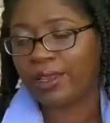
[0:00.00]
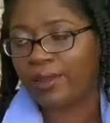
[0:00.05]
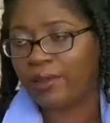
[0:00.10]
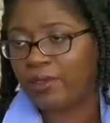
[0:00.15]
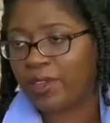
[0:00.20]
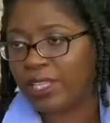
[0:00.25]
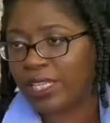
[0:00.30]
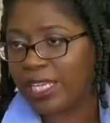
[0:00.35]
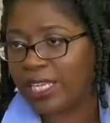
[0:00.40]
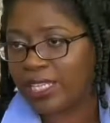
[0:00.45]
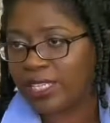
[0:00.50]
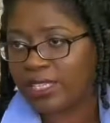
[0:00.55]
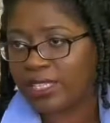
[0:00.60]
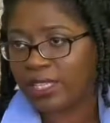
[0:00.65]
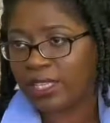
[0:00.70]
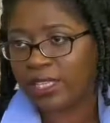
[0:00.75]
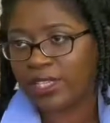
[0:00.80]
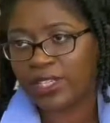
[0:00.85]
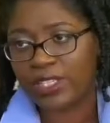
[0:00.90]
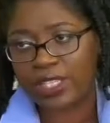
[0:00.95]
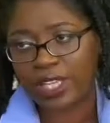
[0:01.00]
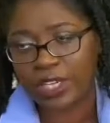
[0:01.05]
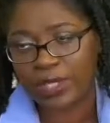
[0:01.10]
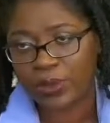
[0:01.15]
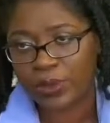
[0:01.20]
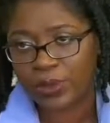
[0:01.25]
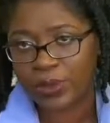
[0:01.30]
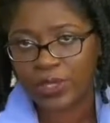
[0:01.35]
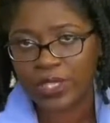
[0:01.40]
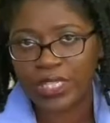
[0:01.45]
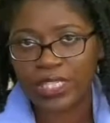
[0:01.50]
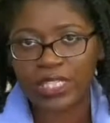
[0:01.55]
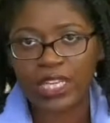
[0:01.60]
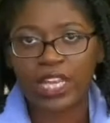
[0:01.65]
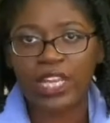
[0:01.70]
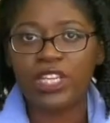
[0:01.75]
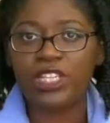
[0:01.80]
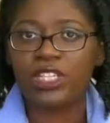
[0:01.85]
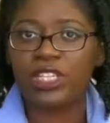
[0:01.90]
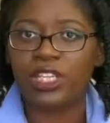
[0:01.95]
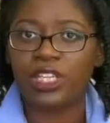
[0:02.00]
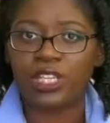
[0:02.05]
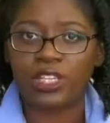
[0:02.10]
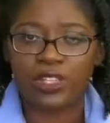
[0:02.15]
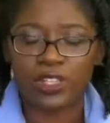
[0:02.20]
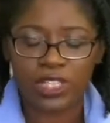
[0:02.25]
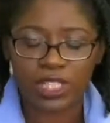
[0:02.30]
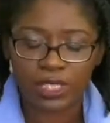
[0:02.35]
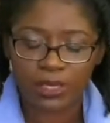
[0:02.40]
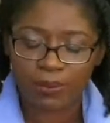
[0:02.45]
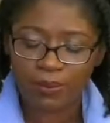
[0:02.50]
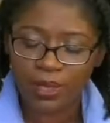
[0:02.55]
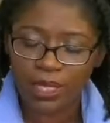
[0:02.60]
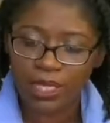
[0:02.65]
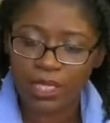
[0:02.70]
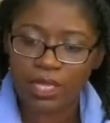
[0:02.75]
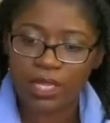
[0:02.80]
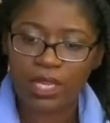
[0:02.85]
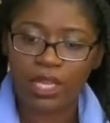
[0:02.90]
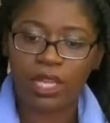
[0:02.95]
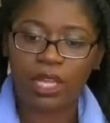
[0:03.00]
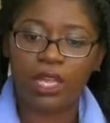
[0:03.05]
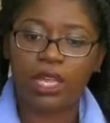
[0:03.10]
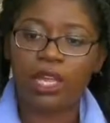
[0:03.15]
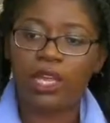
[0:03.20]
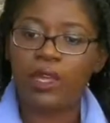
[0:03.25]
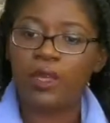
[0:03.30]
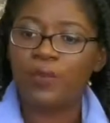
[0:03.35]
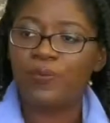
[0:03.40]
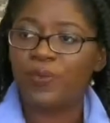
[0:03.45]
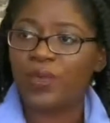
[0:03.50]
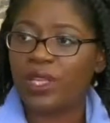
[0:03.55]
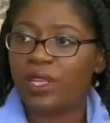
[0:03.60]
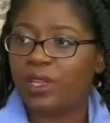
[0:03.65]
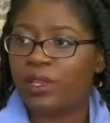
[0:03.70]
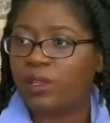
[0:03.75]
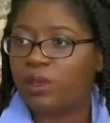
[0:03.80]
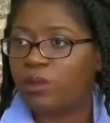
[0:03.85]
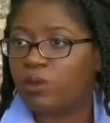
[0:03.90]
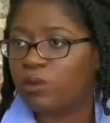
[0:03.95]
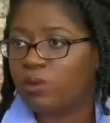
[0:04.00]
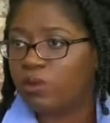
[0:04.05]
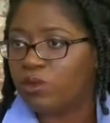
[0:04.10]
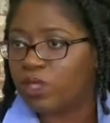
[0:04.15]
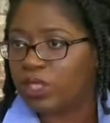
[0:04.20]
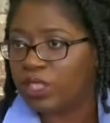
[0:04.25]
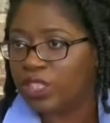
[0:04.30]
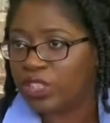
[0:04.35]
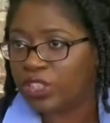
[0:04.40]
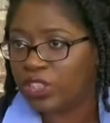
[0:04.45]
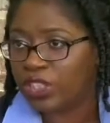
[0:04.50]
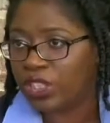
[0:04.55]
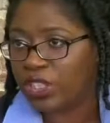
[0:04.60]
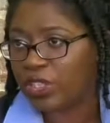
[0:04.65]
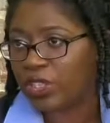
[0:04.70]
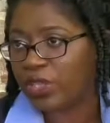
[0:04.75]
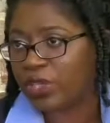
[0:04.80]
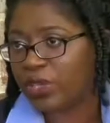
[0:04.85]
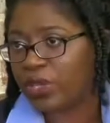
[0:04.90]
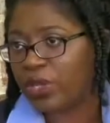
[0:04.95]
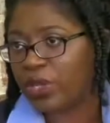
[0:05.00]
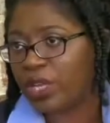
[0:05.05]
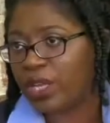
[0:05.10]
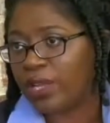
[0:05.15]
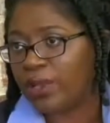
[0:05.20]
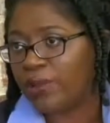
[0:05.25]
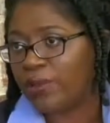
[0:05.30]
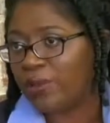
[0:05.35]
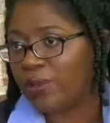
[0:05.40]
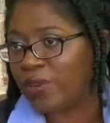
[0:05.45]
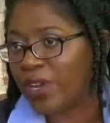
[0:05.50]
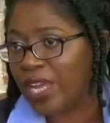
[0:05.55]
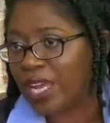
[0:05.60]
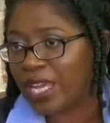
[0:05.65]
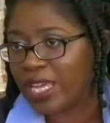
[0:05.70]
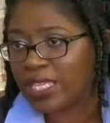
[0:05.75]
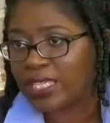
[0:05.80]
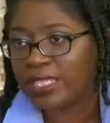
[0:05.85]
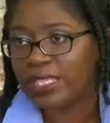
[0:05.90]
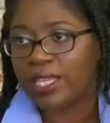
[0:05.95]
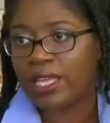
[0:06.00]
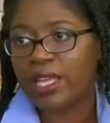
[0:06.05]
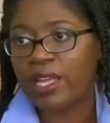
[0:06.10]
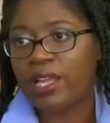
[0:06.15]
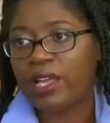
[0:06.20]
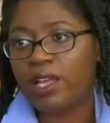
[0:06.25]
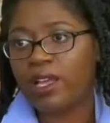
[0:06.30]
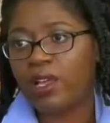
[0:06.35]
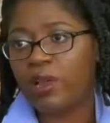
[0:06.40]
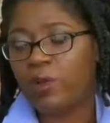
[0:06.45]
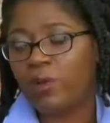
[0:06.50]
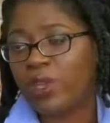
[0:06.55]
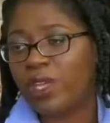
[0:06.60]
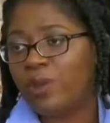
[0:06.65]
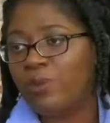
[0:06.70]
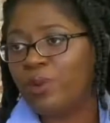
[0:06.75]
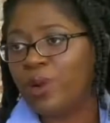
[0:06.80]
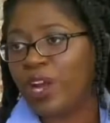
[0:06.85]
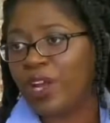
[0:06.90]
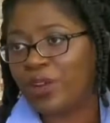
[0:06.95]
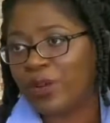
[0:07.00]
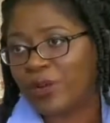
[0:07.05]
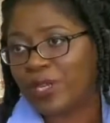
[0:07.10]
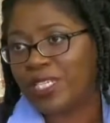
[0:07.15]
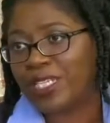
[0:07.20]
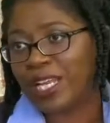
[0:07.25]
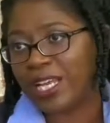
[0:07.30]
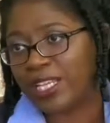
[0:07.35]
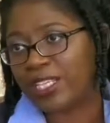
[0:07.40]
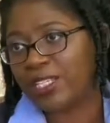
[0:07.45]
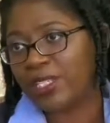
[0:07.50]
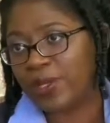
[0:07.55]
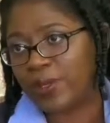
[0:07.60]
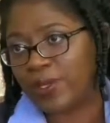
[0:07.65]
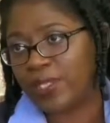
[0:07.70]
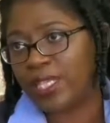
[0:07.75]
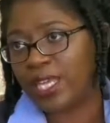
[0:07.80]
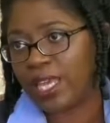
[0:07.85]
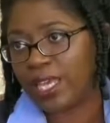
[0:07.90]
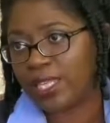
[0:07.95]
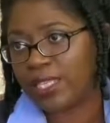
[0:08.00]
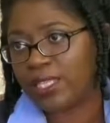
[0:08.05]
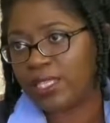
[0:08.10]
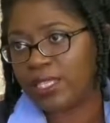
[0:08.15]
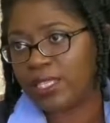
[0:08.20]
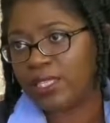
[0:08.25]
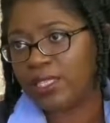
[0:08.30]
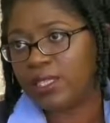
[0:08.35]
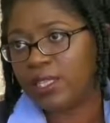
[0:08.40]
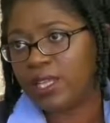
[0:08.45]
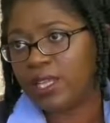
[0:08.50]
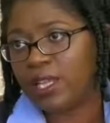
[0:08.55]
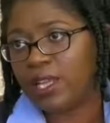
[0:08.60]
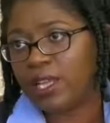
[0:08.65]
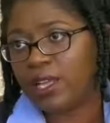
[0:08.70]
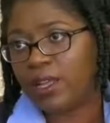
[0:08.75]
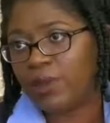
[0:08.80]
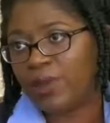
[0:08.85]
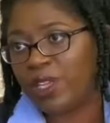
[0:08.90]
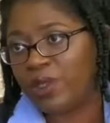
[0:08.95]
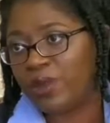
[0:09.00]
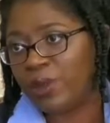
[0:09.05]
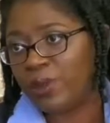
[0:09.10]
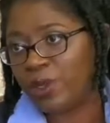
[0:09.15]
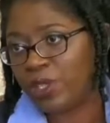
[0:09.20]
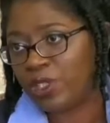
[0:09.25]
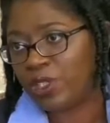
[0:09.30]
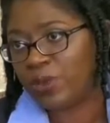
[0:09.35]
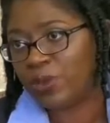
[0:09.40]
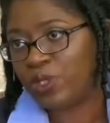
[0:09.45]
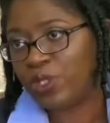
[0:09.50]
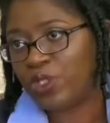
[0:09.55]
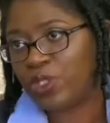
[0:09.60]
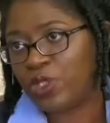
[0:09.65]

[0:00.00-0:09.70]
related to their sexual orientation, their disability, religion, their race, we prioritize those cases because we want to